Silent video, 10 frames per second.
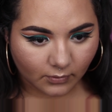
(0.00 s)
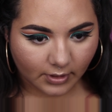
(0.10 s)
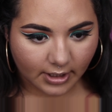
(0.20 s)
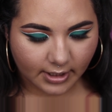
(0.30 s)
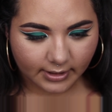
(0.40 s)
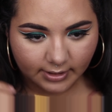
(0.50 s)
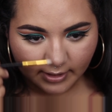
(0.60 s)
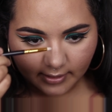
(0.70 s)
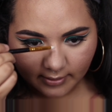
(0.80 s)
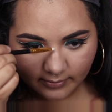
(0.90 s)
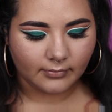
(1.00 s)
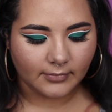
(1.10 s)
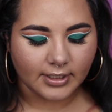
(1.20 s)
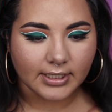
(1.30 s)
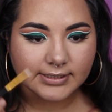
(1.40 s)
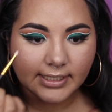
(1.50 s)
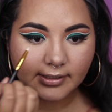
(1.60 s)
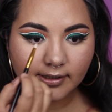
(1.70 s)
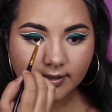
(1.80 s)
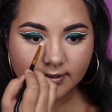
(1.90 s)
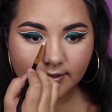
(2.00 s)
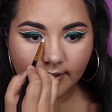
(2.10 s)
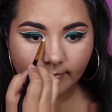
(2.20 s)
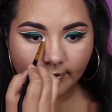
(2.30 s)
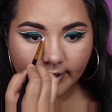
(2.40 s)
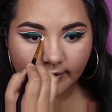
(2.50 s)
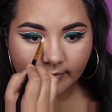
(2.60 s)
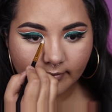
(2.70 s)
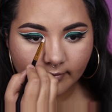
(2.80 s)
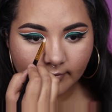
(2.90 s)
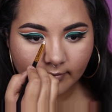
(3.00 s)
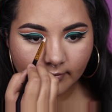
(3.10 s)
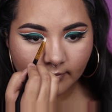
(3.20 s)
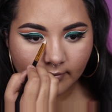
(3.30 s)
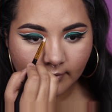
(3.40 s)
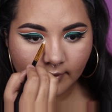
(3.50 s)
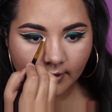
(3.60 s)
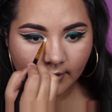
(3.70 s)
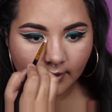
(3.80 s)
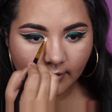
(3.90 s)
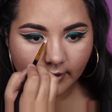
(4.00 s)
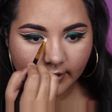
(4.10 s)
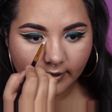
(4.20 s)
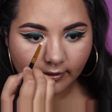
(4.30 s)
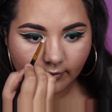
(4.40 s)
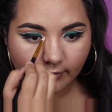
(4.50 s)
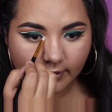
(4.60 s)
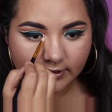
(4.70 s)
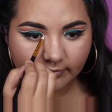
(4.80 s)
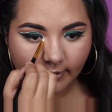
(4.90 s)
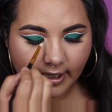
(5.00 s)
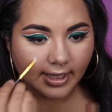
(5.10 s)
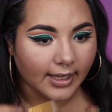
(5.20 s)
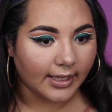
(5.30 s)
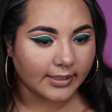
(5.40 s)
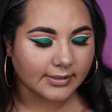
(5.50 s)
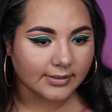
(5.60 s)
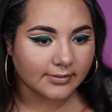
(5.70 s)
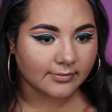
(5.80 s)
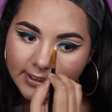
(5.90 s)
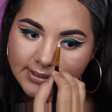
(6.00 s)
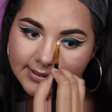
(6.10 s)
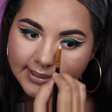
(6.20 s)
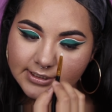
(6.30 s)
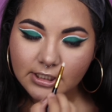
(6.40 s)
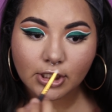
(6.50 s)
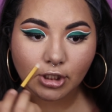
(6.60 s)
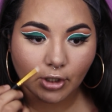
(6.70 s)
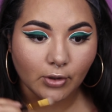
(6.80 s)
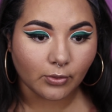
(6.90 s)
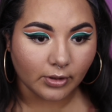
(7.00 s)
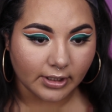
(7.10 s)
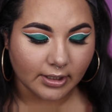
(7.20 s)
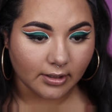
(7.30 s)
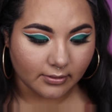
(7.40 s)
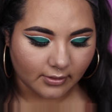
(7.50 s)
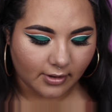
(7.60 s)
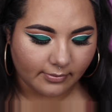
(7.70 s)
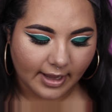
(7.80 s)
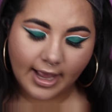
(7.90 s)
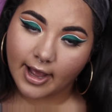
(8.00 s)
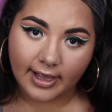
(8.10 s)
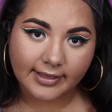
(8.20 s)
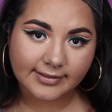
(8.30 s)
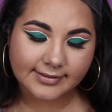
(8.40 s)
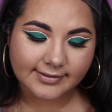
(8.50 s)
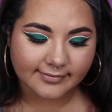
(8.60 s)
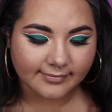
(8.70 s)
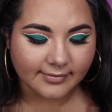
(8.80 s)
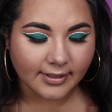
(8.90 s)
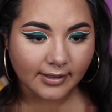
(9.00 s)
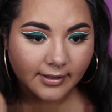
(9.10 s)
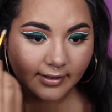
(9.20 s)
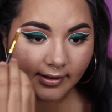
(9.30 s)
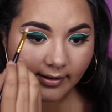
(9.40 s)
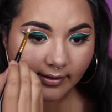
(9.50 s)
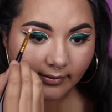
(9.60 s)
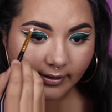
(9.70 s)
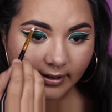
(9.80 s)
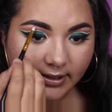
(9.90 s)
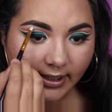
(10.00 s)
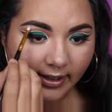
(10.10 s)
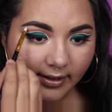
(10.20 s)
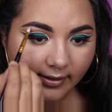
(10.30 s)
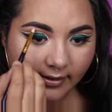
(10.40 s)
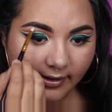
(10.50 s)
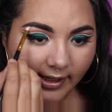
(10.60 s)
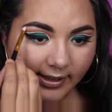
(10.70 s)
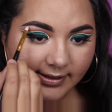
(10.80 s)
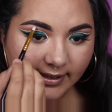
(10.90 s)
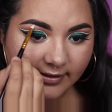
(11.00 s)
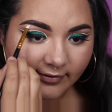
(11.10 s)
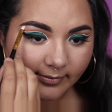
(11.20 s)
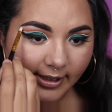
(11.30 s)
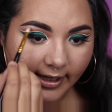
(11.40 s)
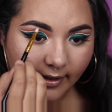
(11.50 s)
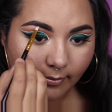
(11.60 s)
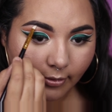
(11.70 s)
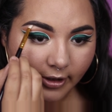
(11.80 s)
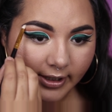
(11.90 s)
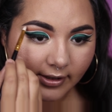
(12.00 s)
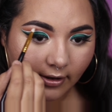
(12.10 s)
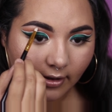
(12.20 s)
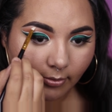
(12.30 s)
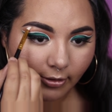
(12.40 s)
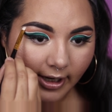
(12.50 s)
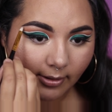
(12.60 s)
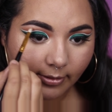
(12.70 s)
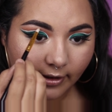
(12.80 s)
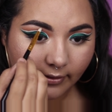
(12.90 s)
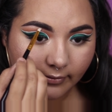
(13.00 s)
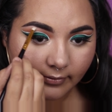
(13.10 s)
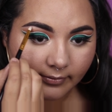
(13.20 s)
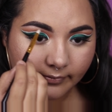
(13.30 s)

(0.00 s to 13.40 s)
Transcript: right there. And I take this and I put it on the inner corners of my eyes. I just like to glow on my eyes. And we're going to take the excess from that and put it on our brow bone.